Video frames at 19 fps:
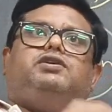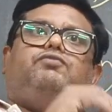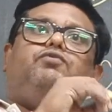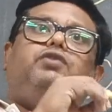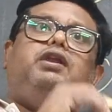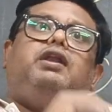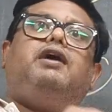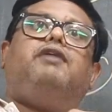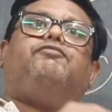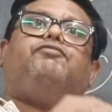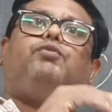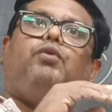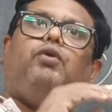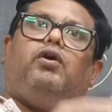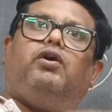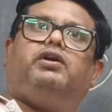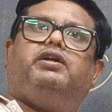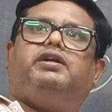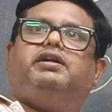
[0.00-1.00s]
will have
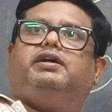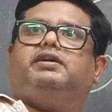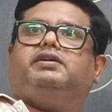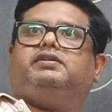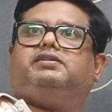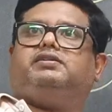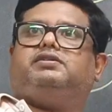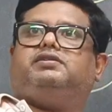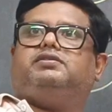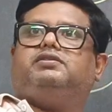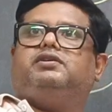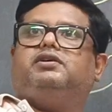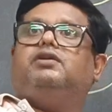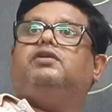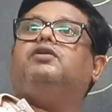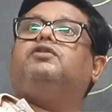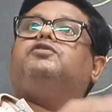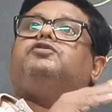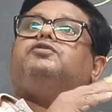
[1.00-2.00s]
coordinates,
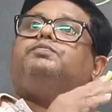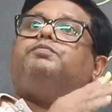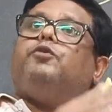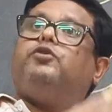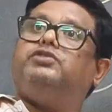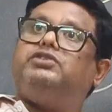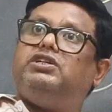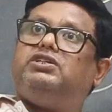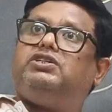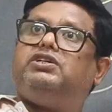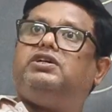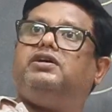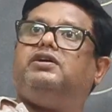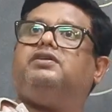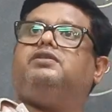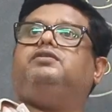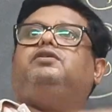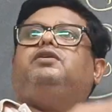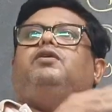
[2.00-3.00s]

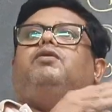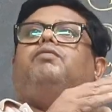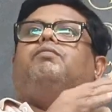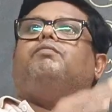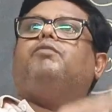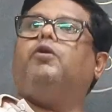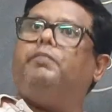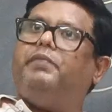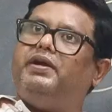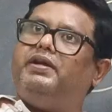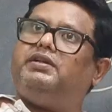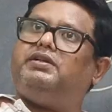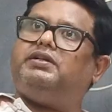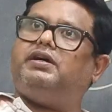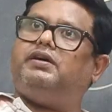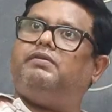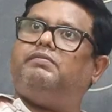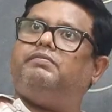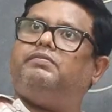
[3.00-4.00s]
position,
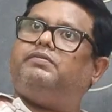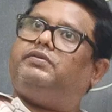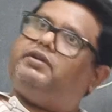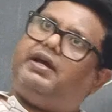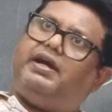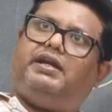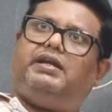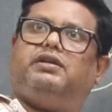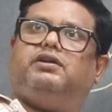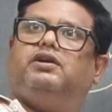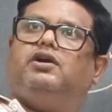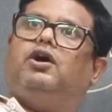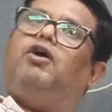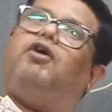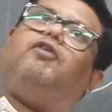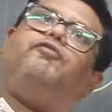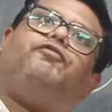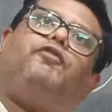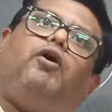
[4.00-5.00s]
momentum, right,
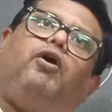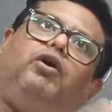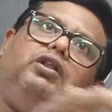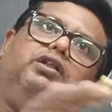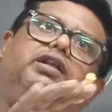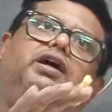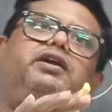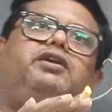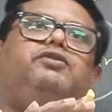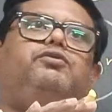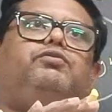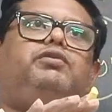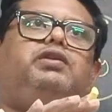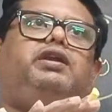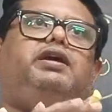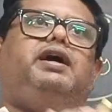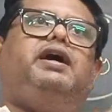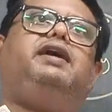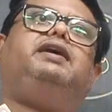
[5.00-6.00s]
of all the
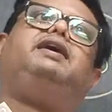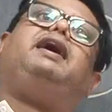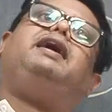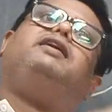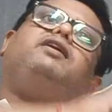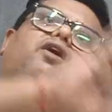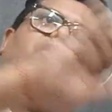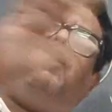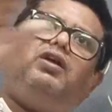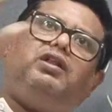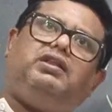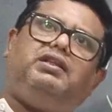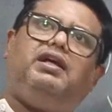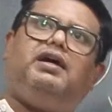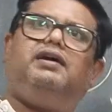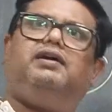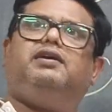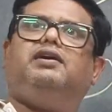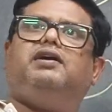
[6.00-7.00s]
nuclei and all
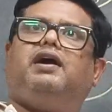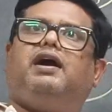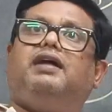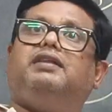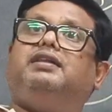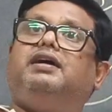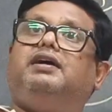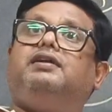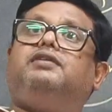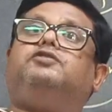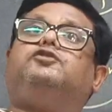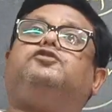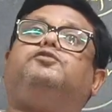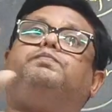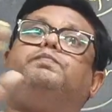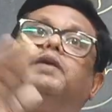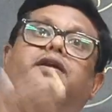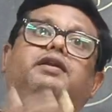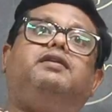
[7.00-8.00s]
the other
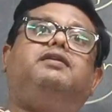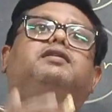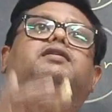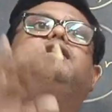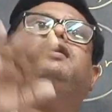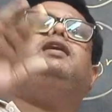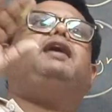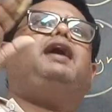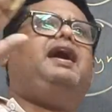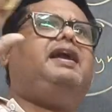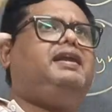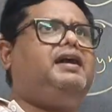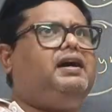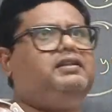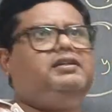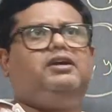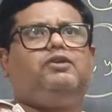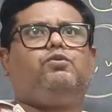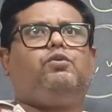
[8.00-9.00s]
spin and
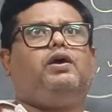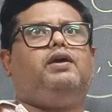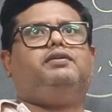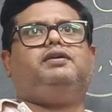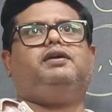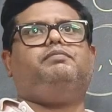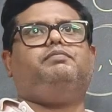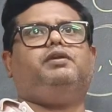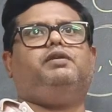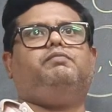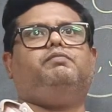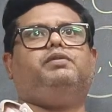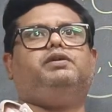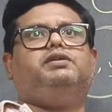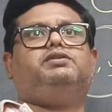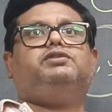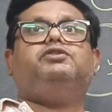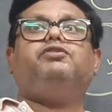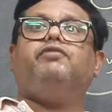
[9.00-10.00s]
other quantum
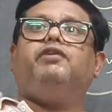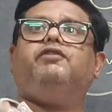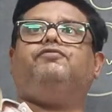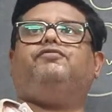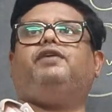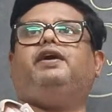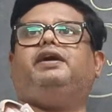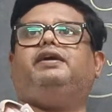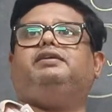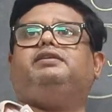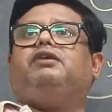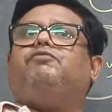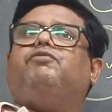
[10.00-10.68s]
numbers. You will find the